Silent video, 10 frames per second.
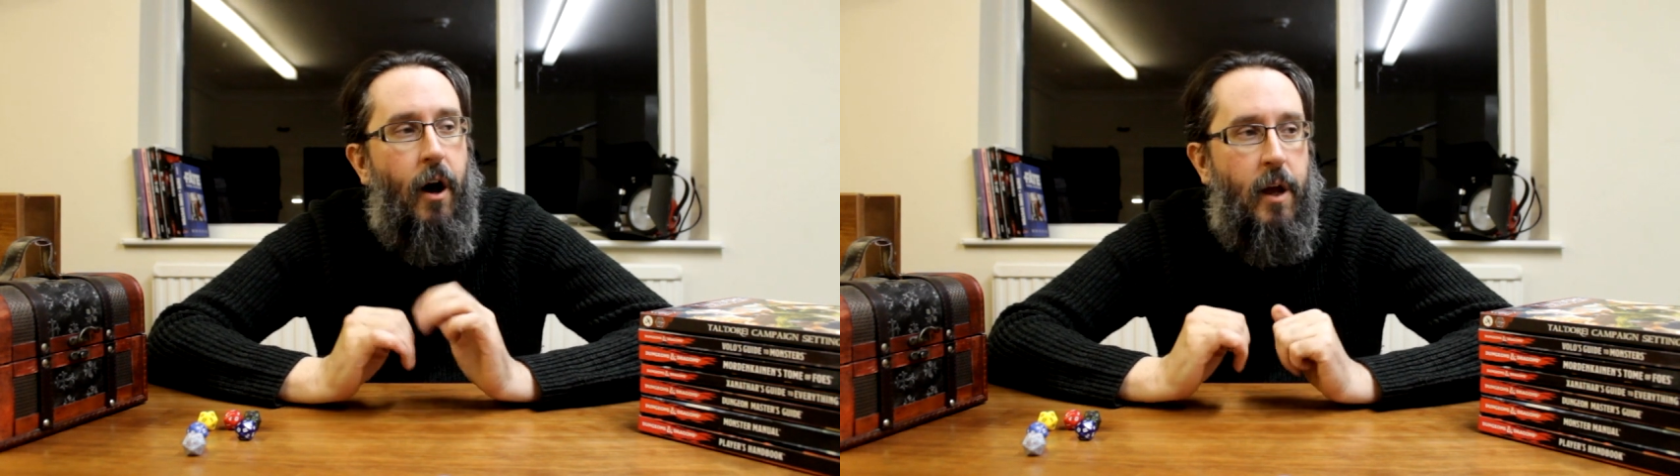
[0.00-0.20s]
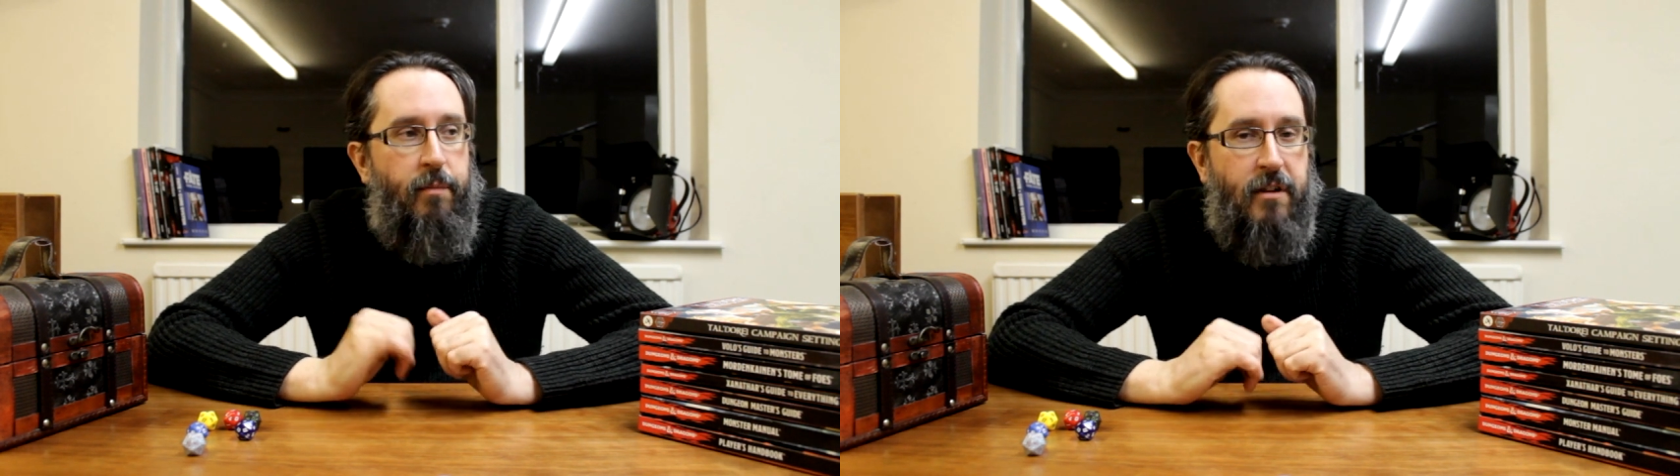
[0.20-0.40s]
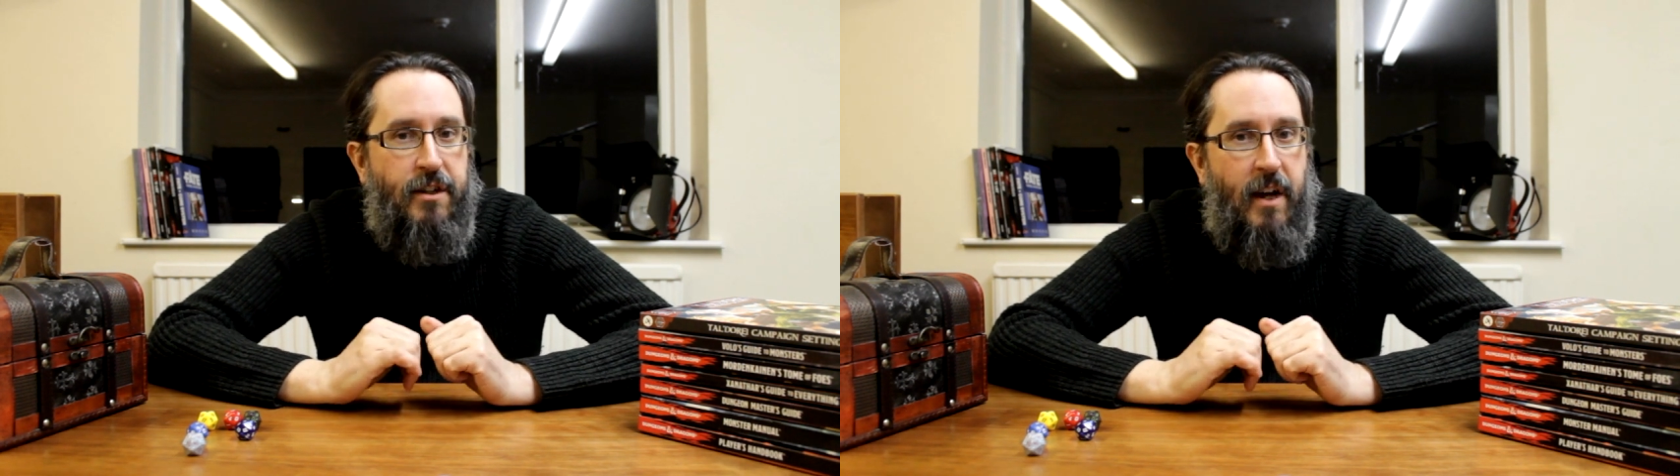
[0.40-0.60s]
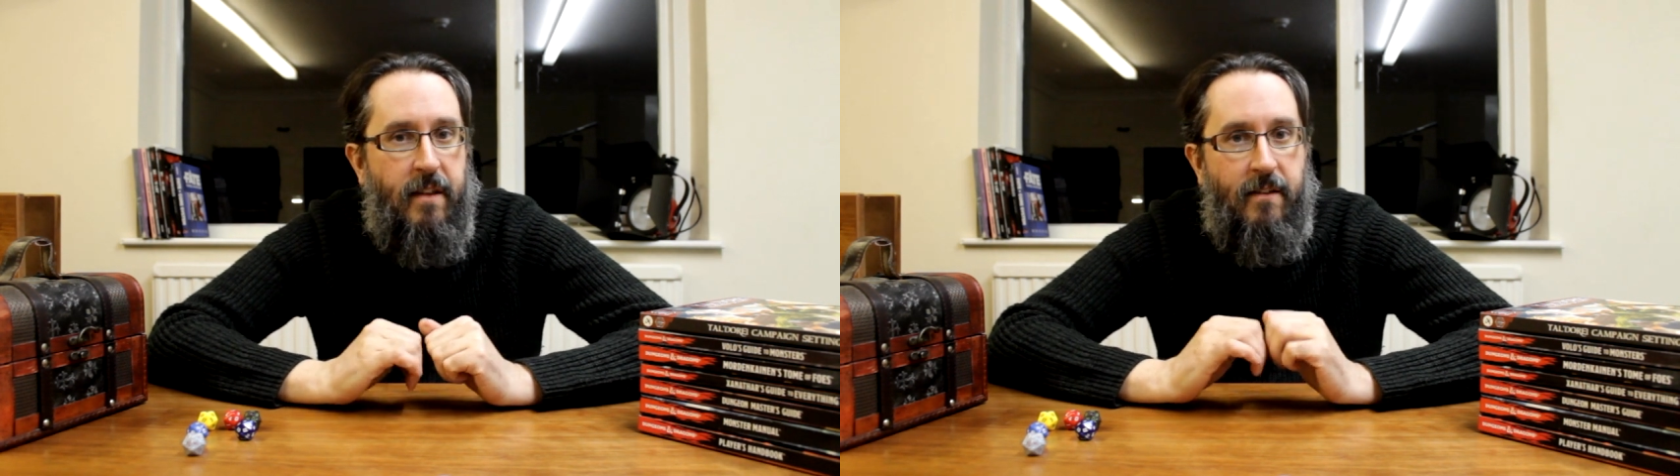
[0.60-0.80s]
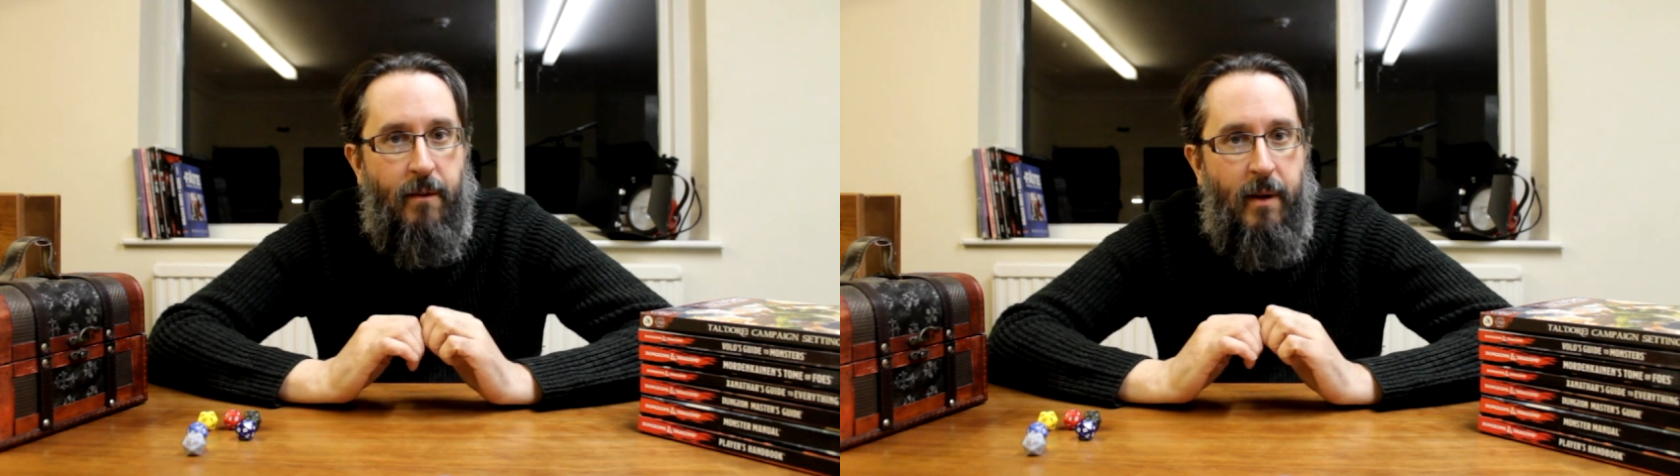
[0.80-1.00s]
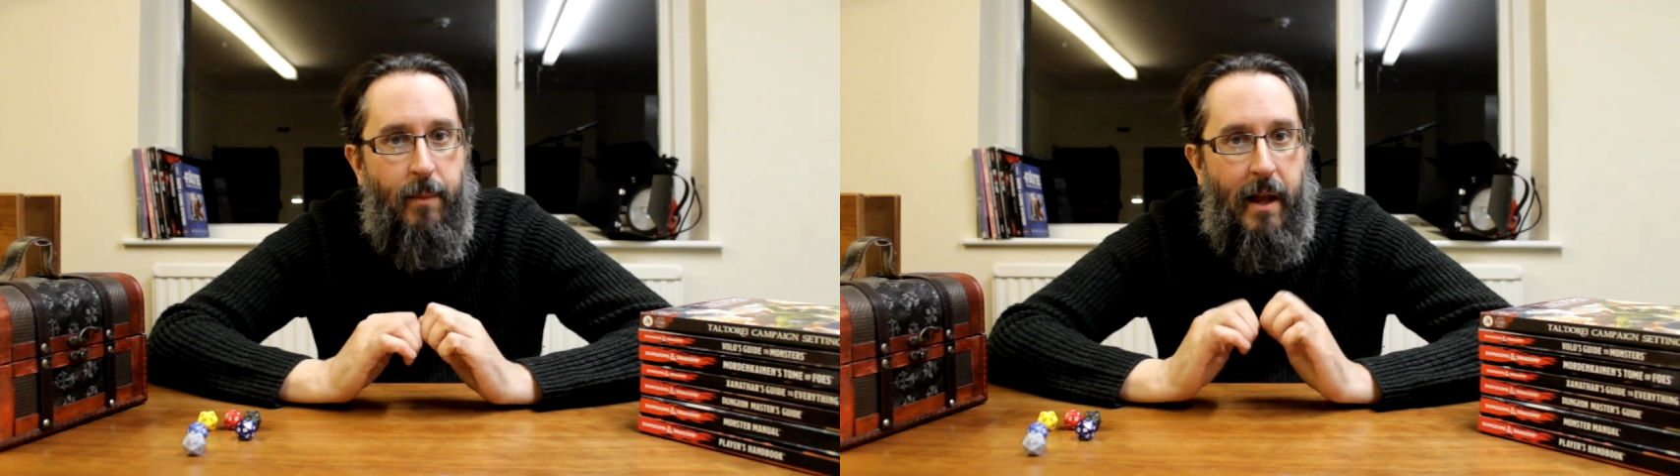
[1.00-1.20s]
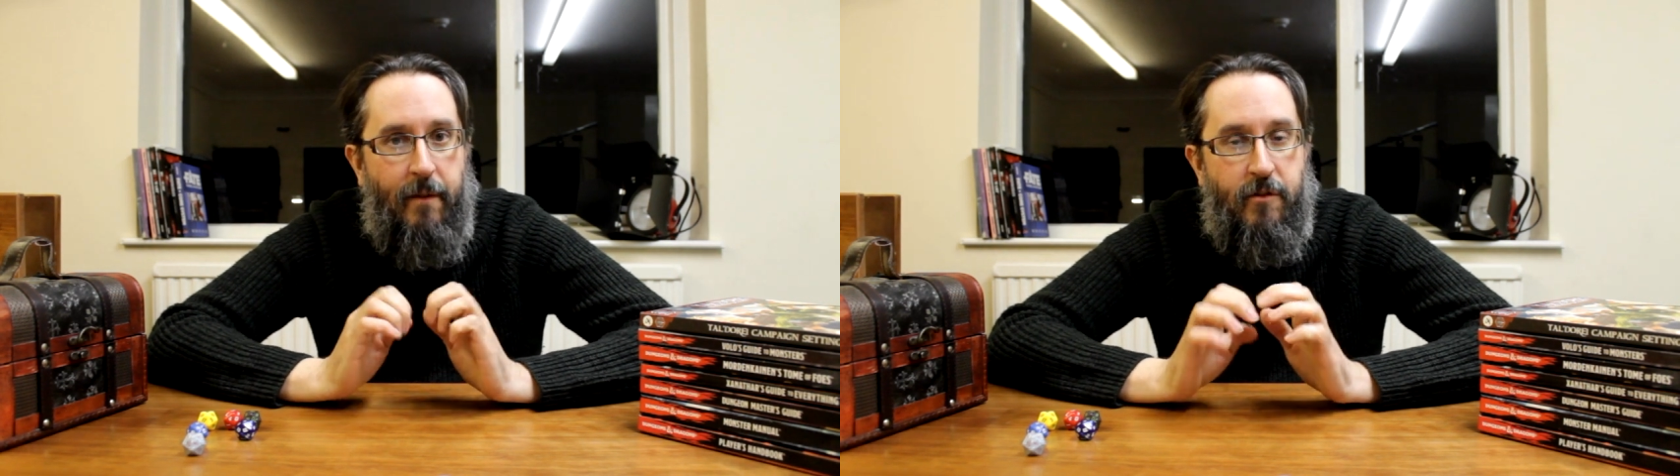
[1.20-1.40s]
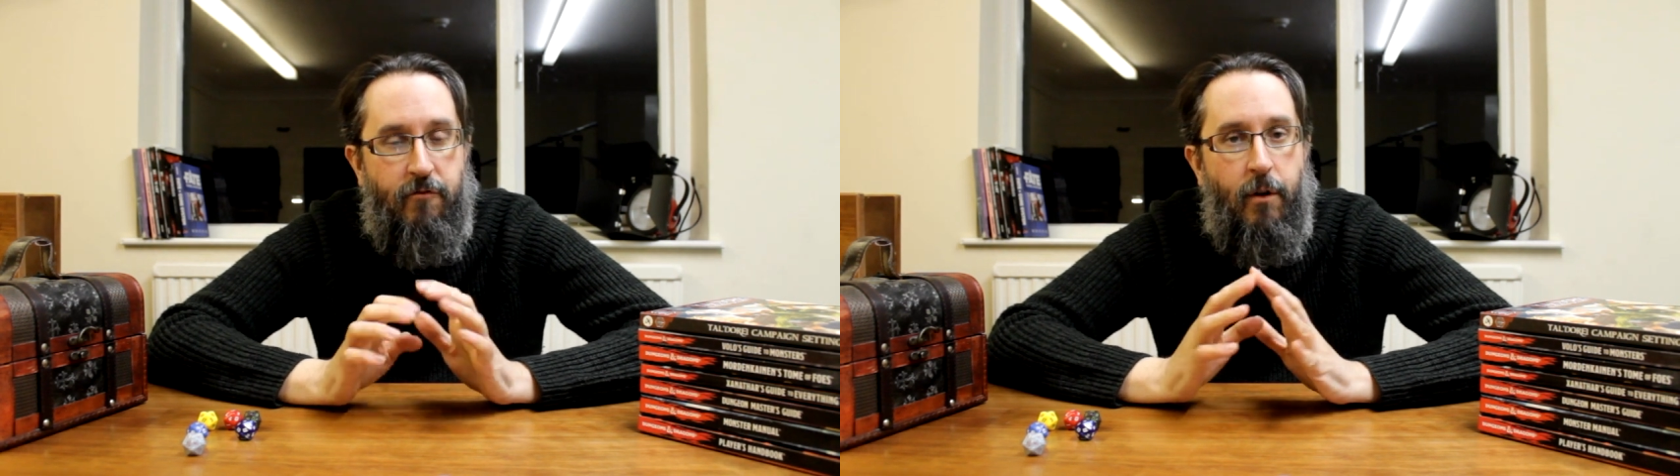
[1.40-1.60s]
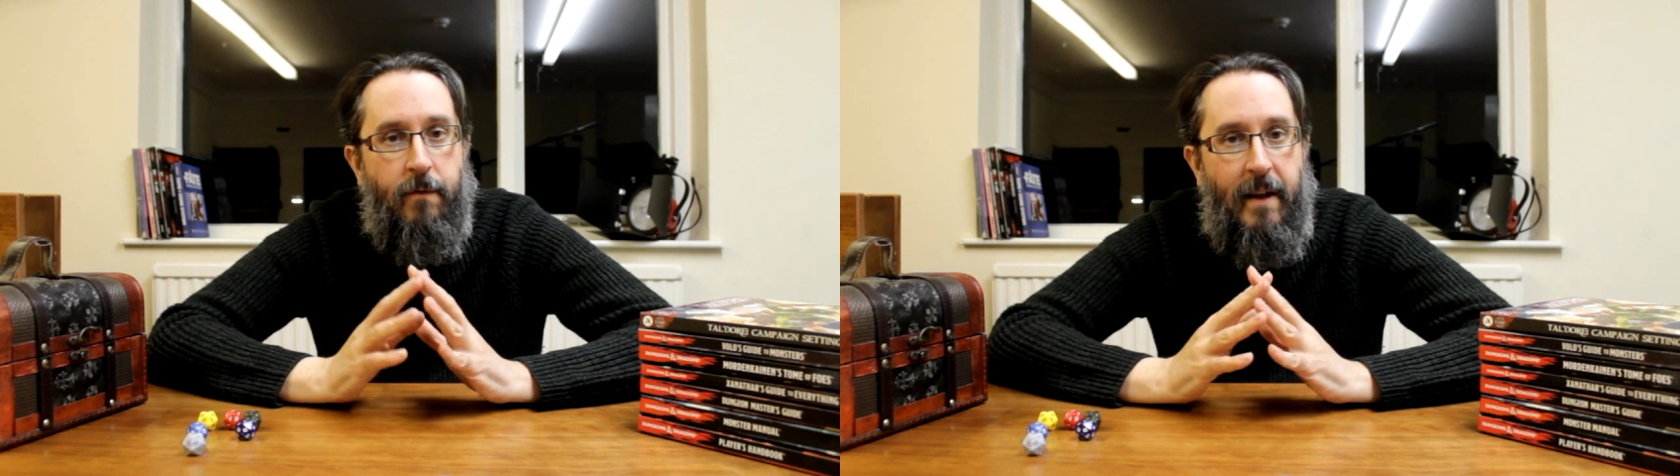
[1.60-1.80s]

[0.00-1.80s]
I appreciate that some people have strong